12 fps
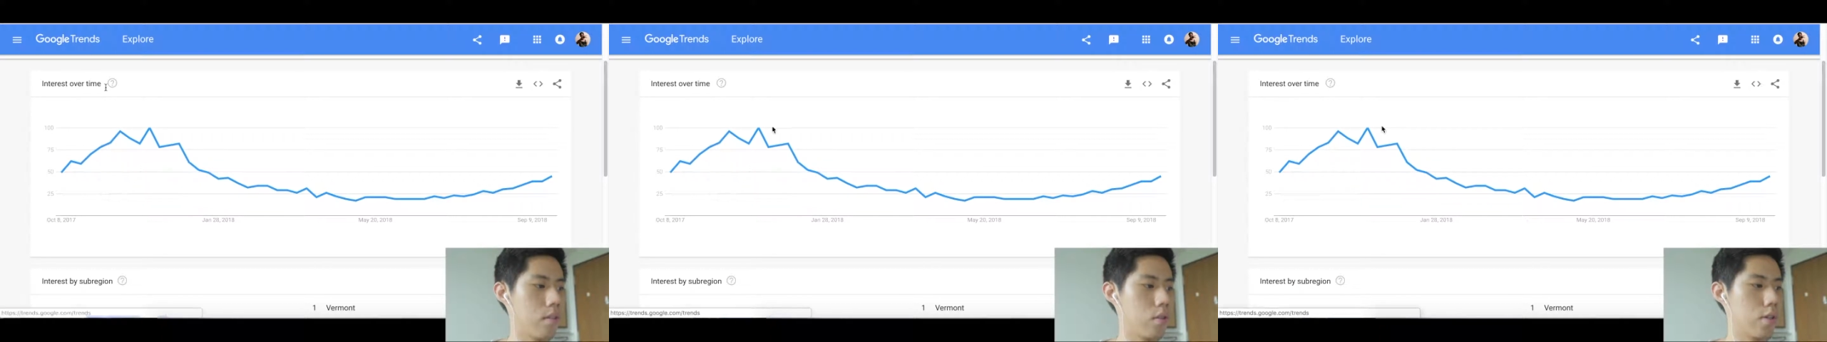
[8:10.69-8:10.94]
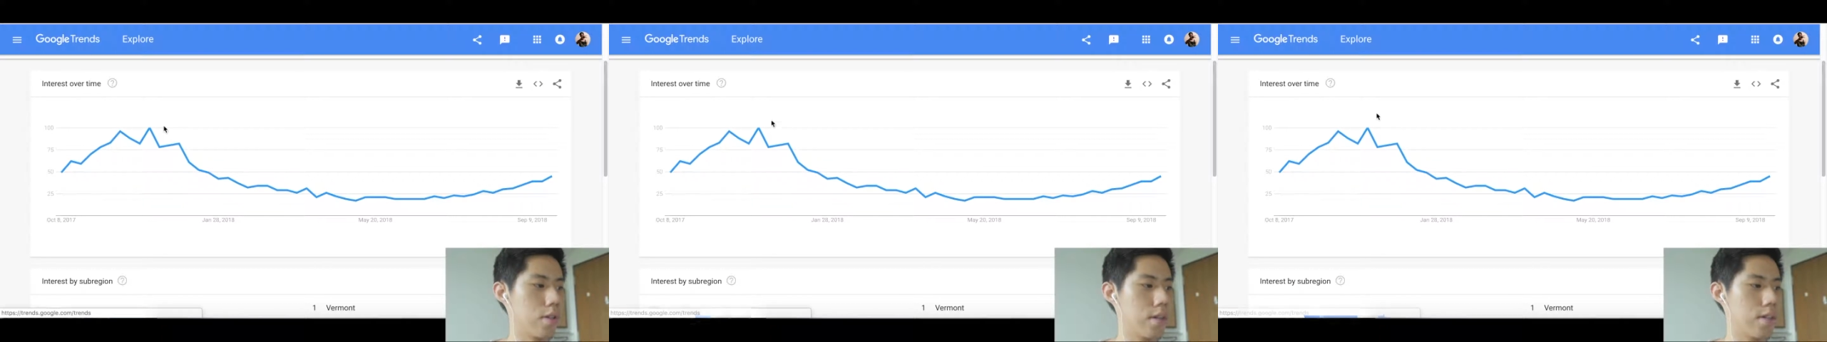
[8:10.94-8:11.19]

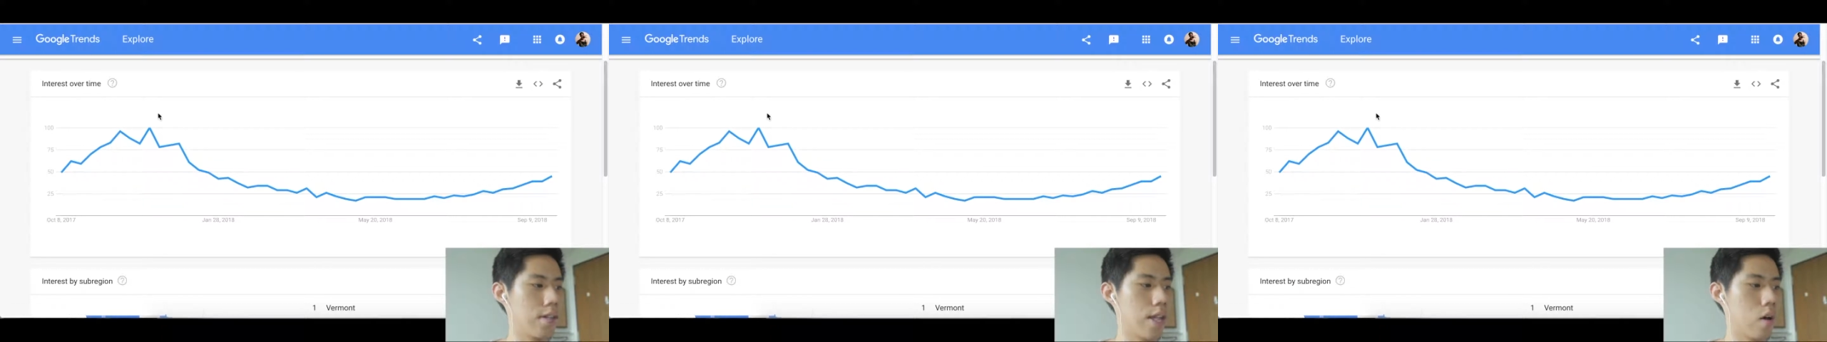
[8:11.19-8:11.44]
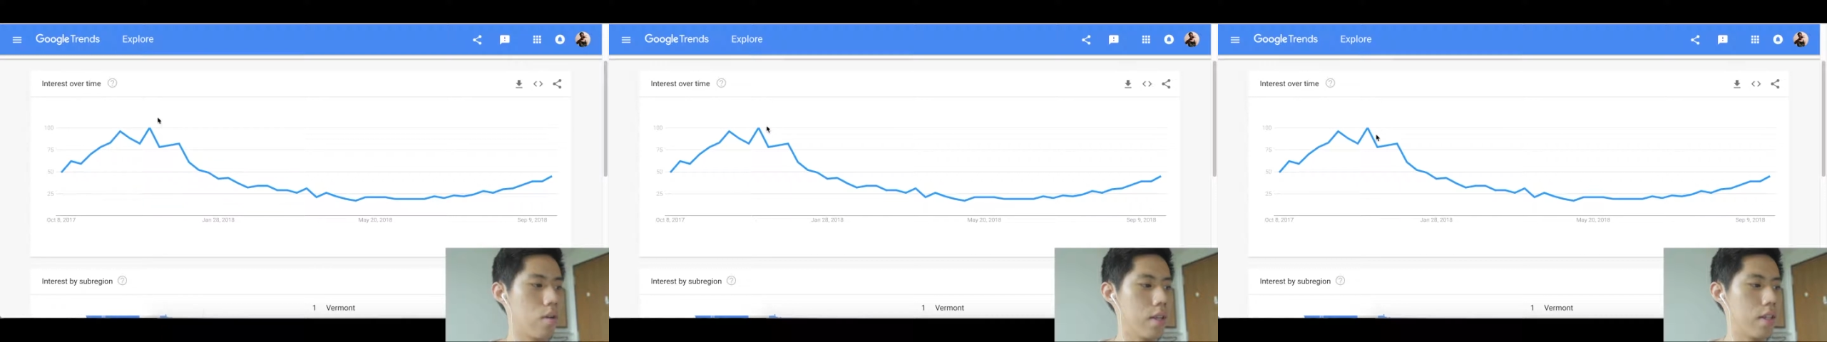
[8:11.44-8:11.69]
So as you can see
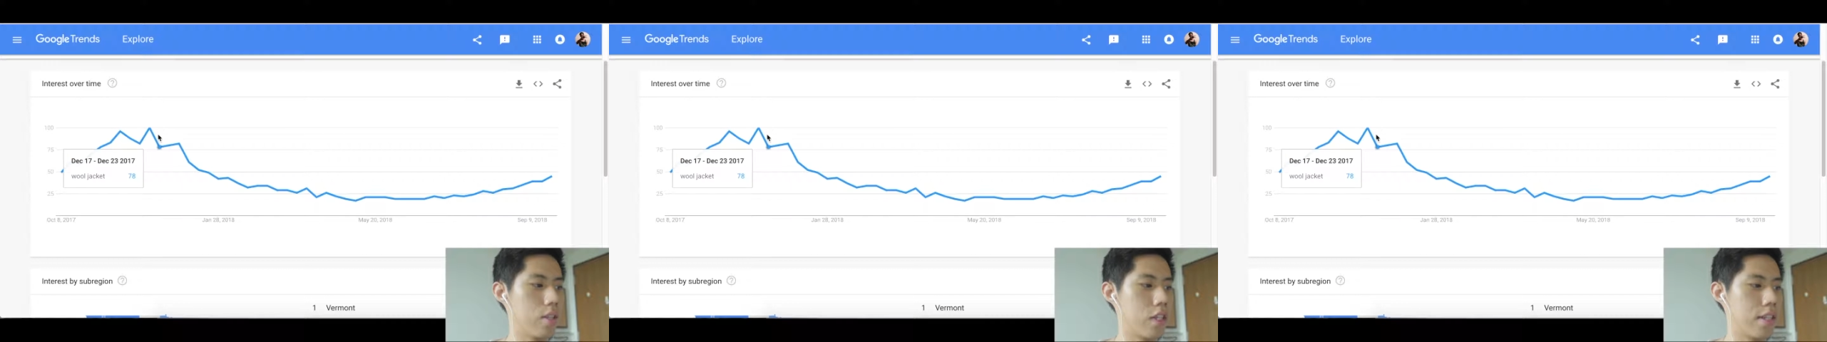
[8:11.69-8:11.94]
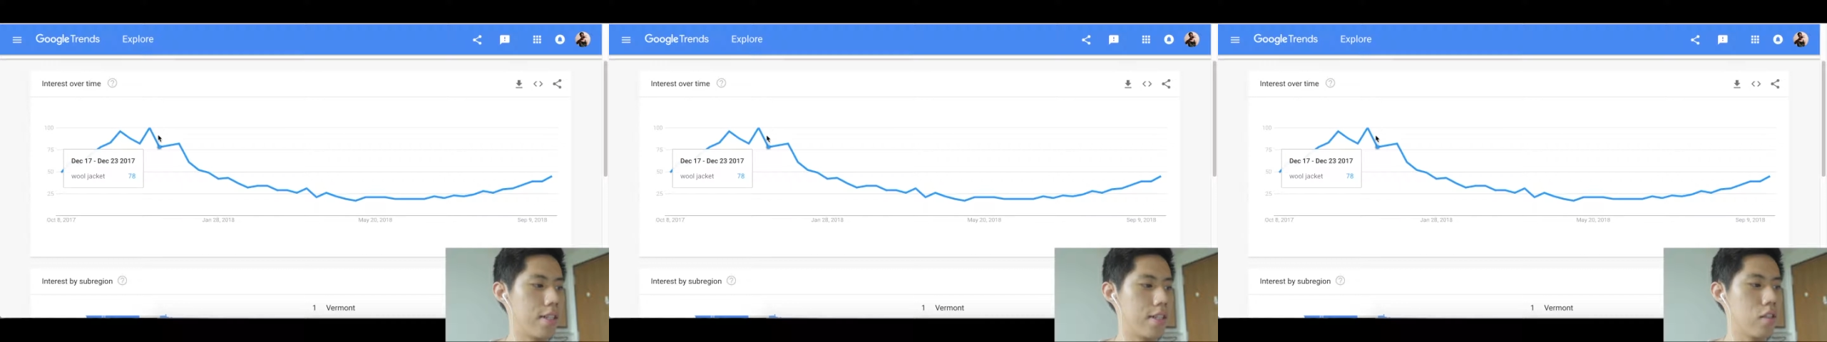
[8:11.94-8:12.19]
now,
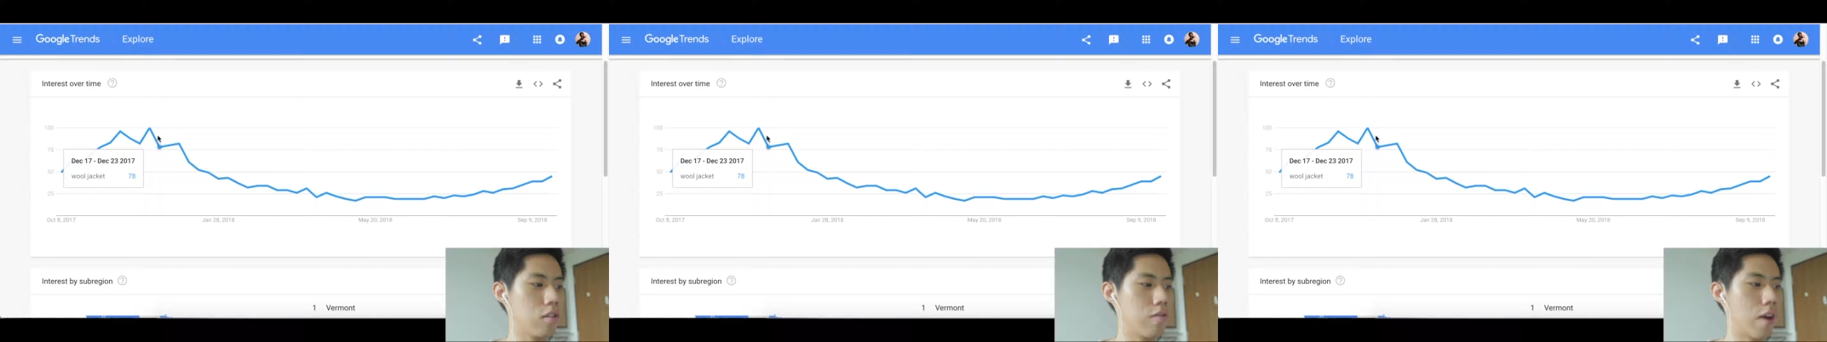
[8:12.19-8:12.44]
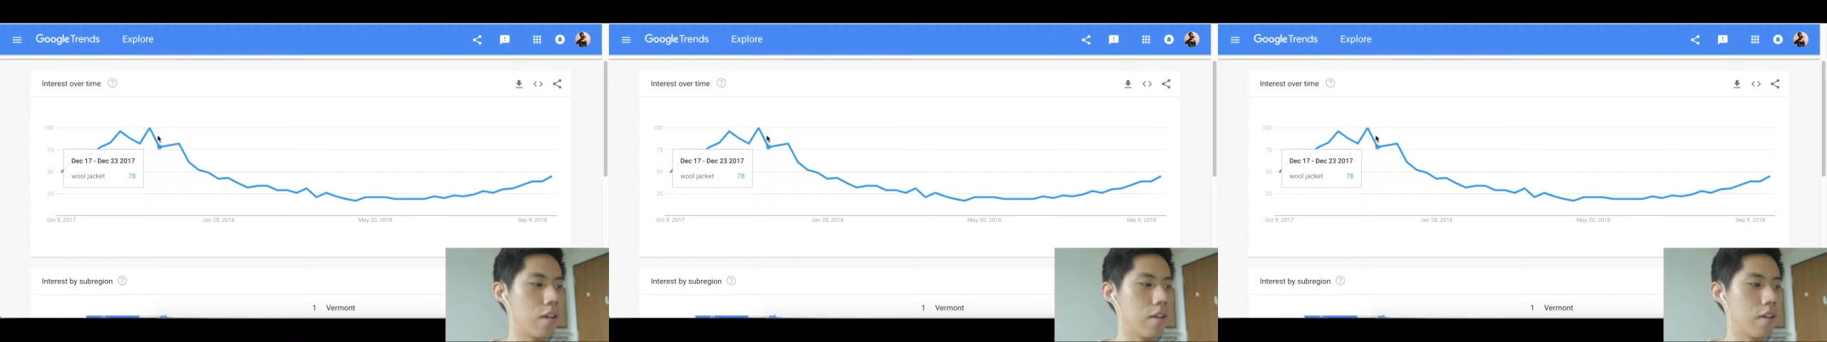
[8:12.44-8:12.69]
it's still a
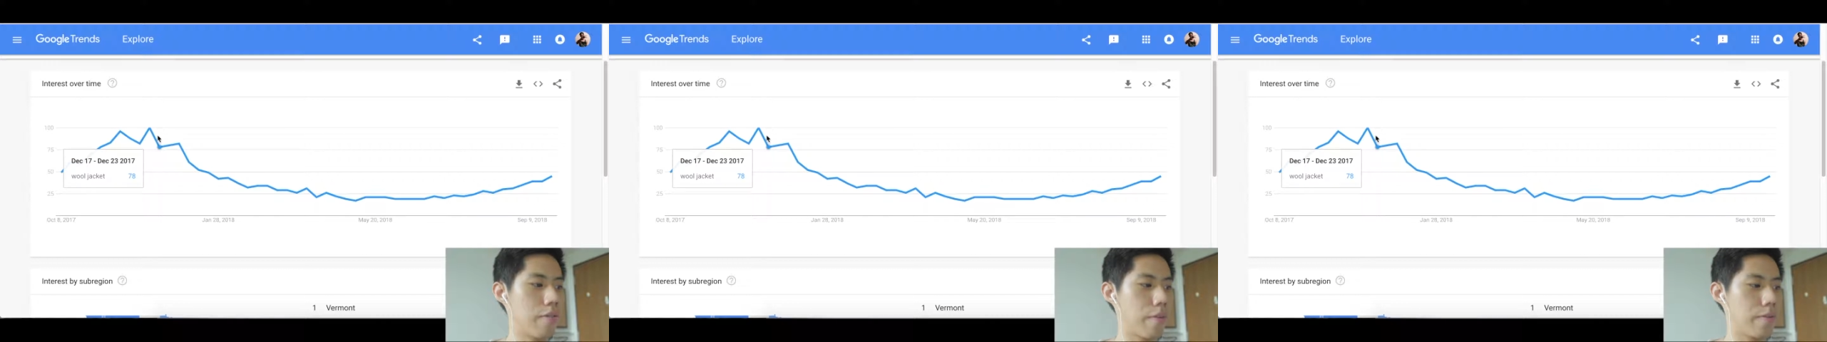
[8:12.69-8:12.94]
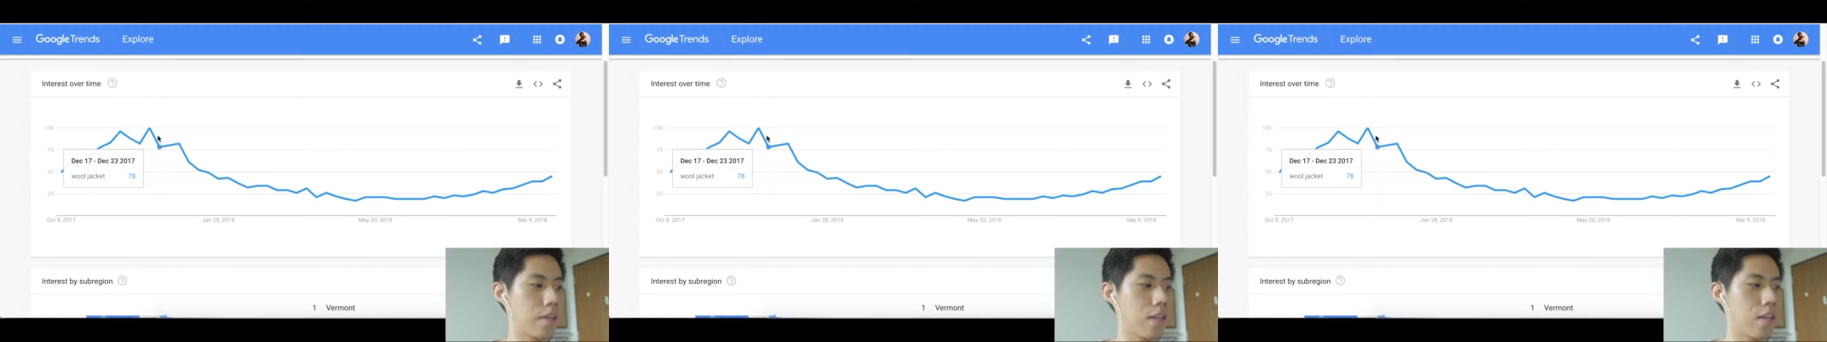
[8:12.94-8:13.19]
rather
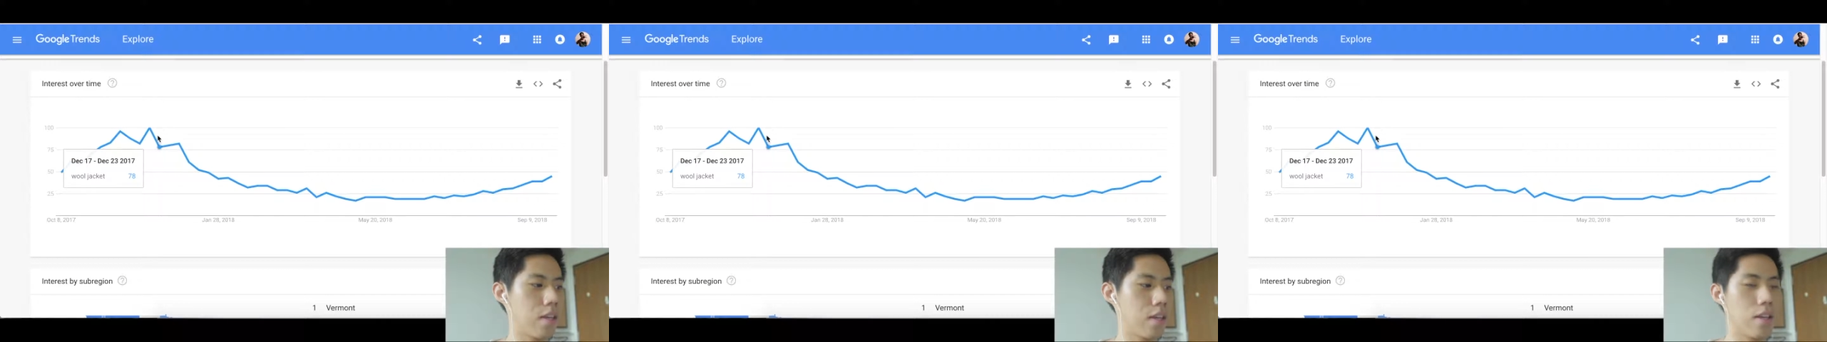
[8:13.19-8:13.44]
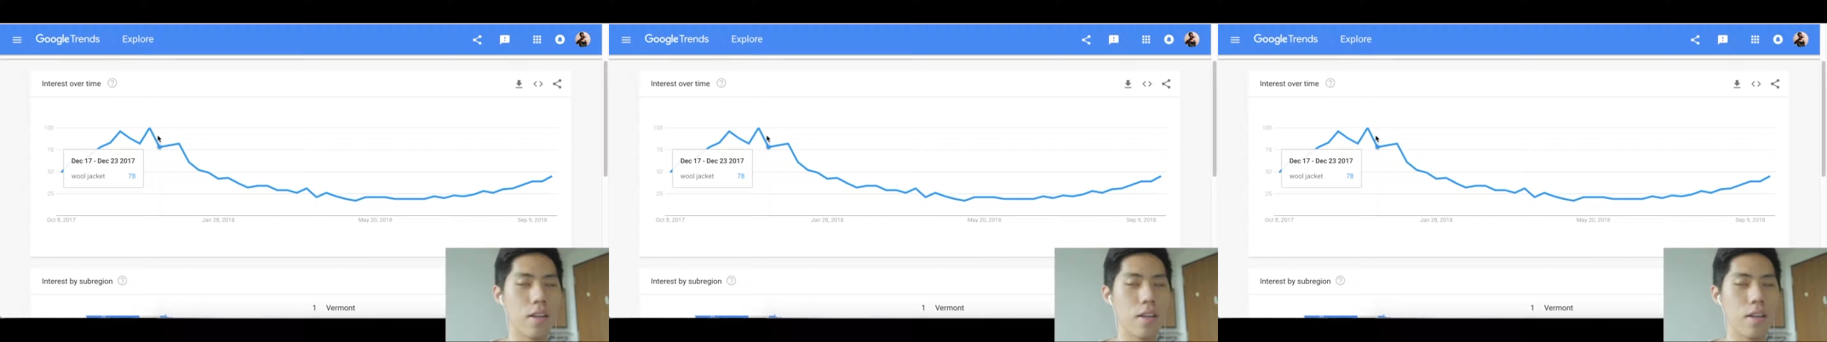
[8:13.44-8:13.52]
50.